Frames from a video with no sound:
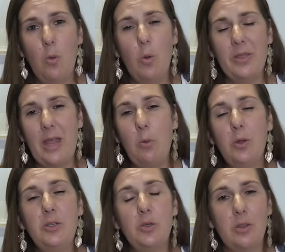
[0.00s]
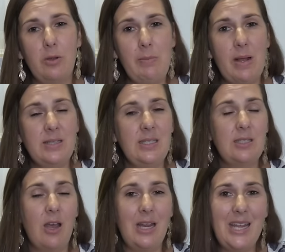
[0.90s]
What they will do at 3 months is
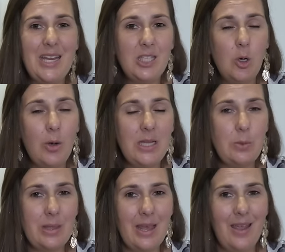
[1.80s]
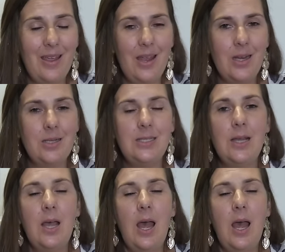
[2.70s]
kind of hit toys with their hands.